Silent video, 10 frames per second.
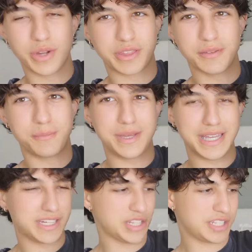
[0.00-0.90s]
with
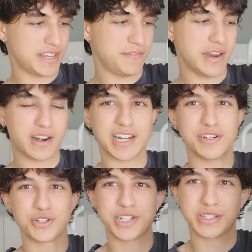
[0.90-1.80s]
being just a very
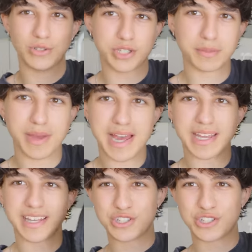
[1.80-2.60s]
interesting looking bag.